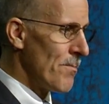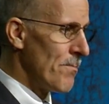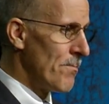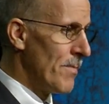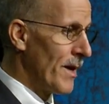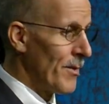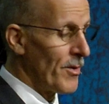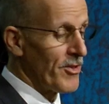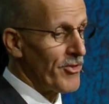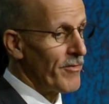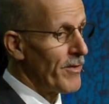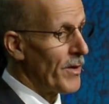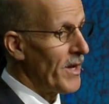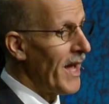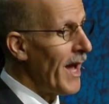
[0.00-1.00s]
but he wasn't a
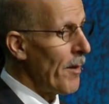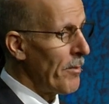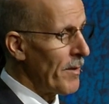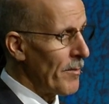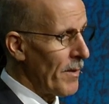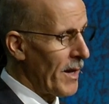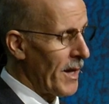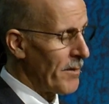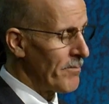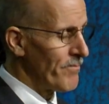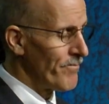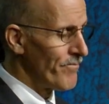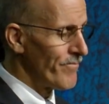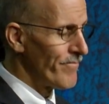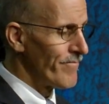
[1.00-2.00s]
very happy man.
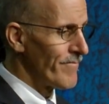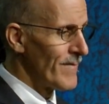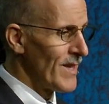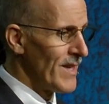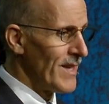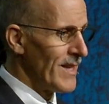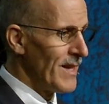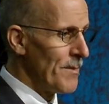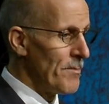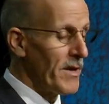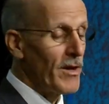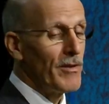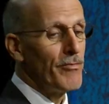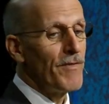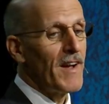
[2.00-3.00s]

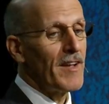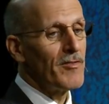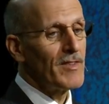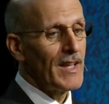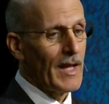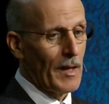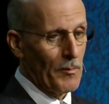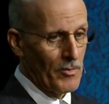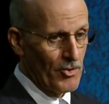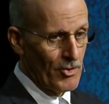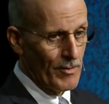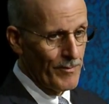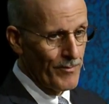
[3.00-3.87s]
Married 5 times.